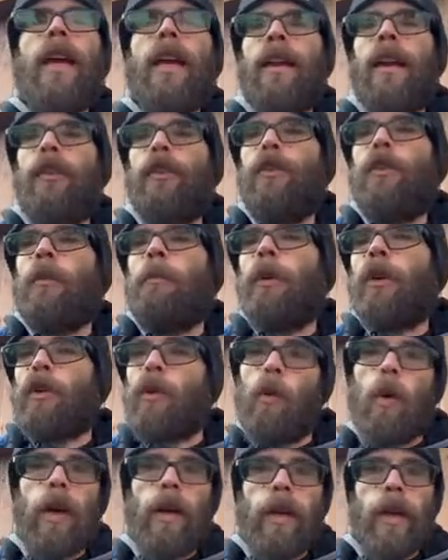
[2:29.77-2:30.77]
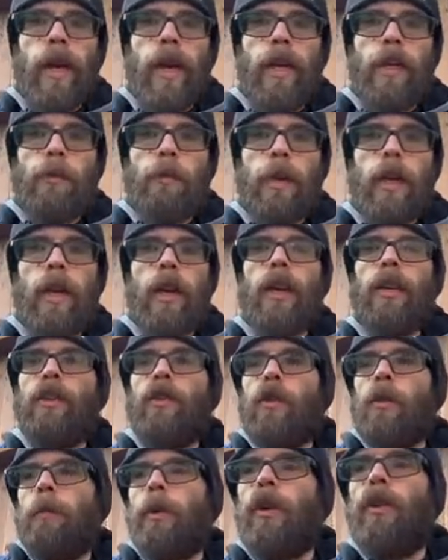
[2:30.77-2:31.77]
Now you can build a wire cage pit, you
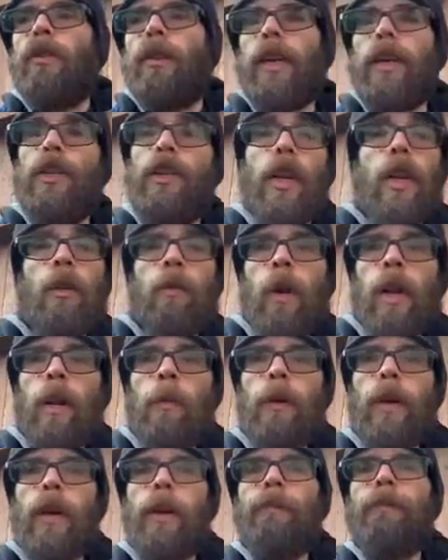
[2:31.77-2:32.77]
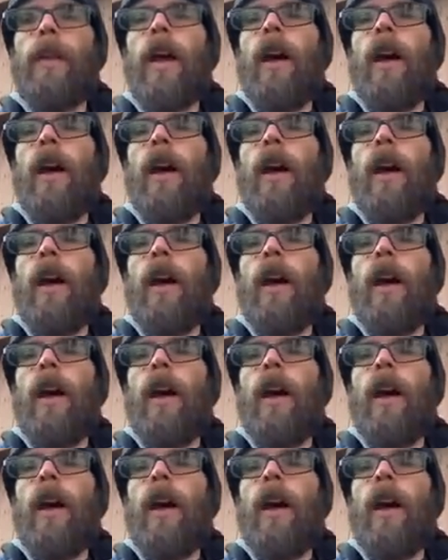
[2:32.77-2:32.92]
can build a chicken wire pit.